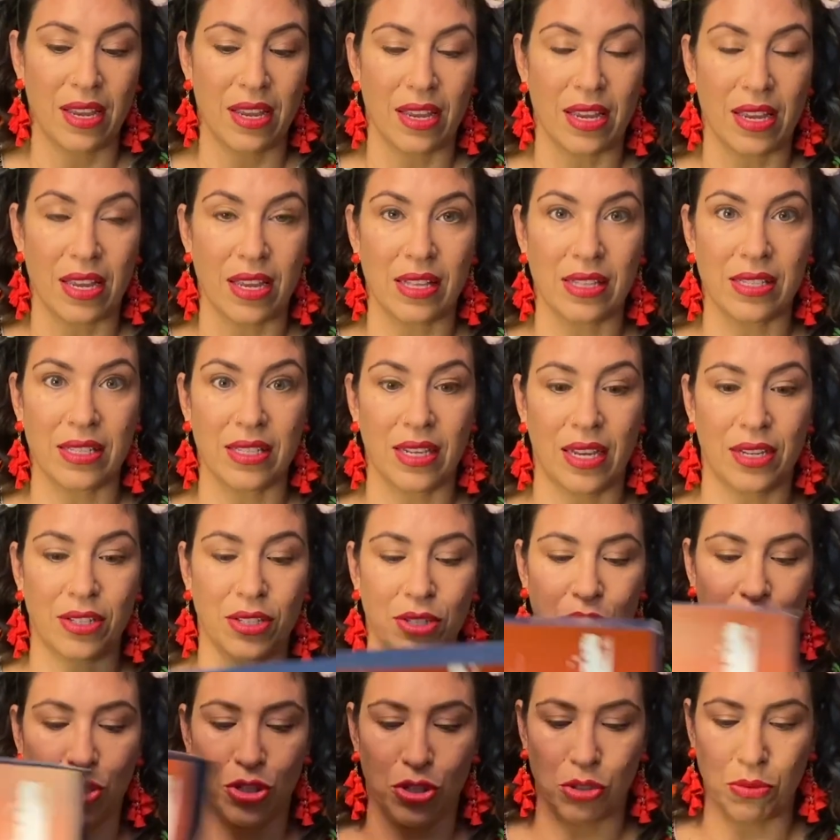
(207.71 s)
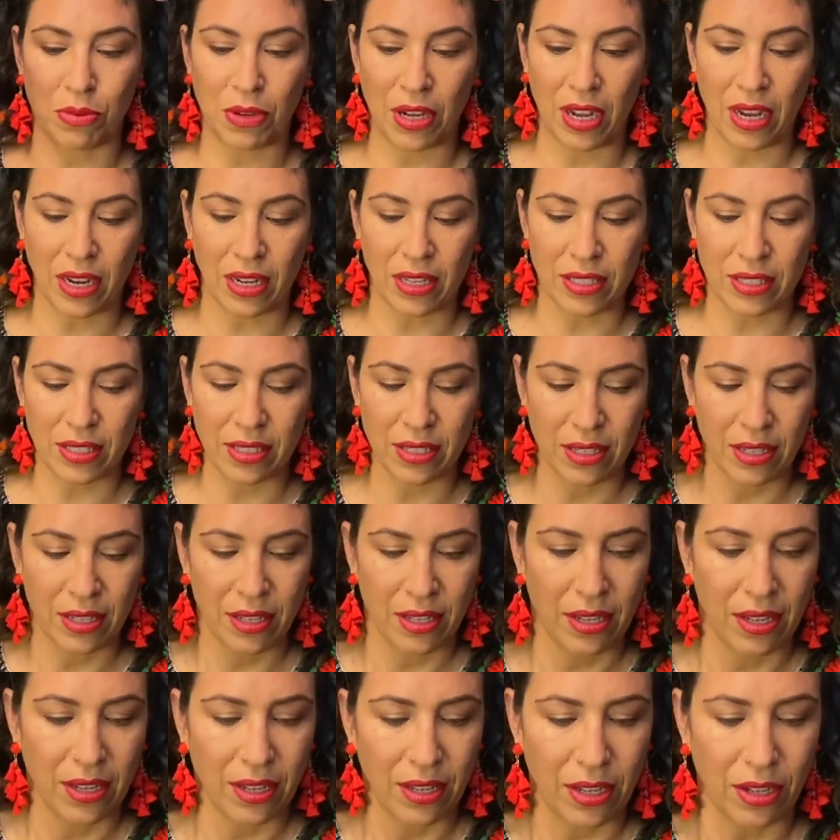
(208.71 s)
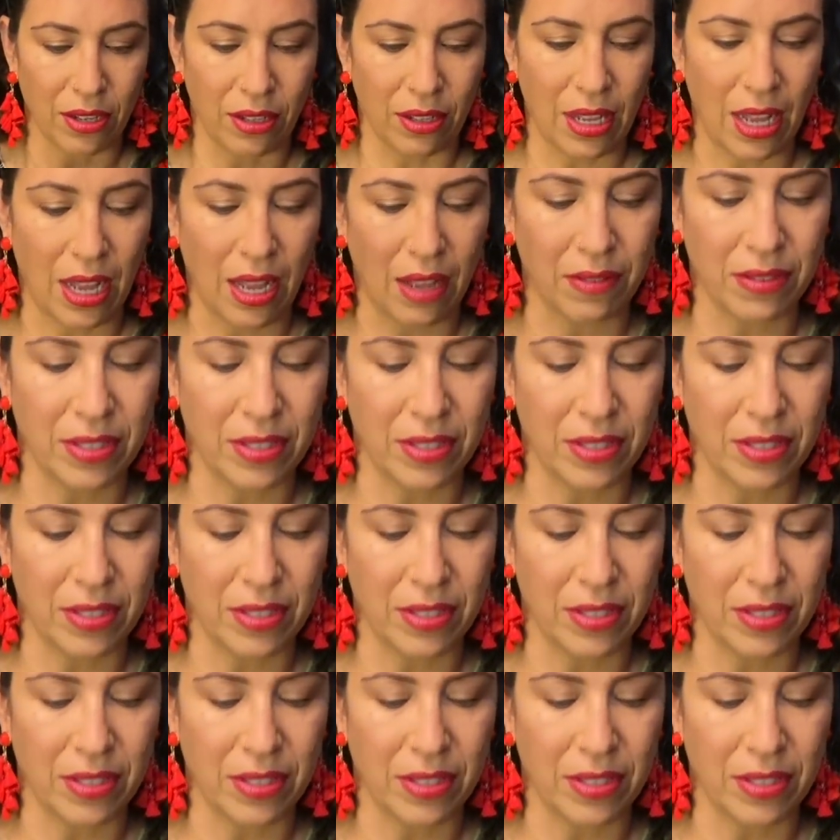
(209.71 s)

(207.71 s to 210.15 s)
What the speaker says: Inside your shoebox, you'll have